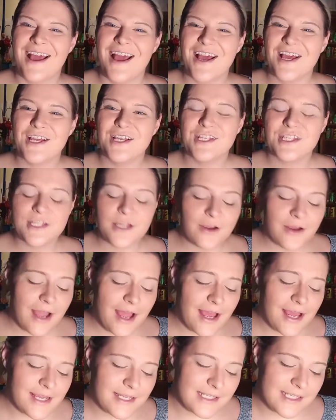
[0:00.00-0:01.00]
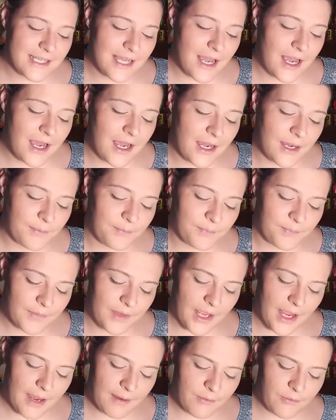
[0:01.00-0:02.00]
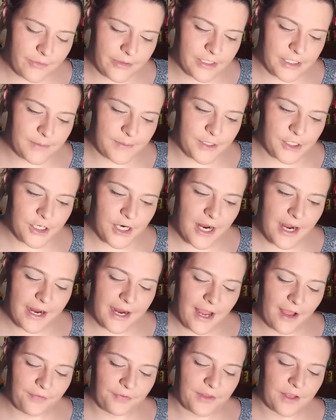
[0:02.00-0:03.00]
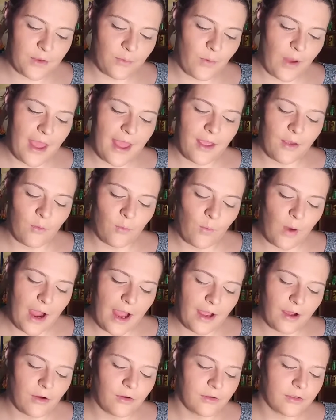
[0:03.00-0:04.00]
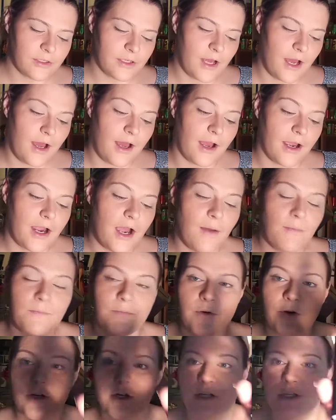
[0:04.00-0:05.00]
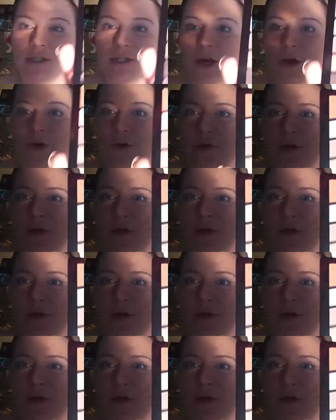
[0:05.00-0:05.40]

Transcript: So guys, I'm going to be trying out the Wet n Wild Comfort Zone